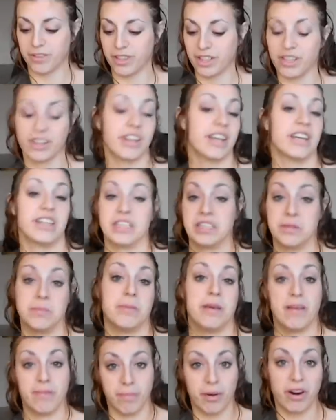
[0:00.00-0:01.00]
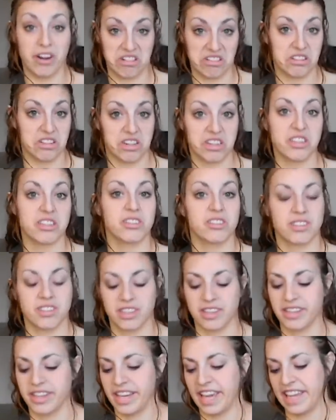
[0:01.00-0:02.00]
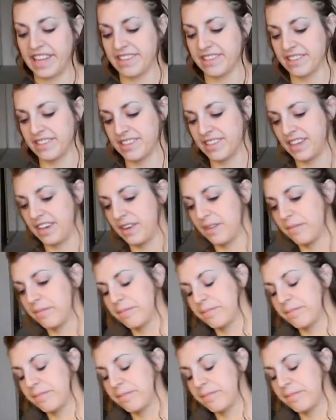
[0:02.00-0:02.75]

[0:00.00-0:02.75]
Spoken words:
your intimate partners can see.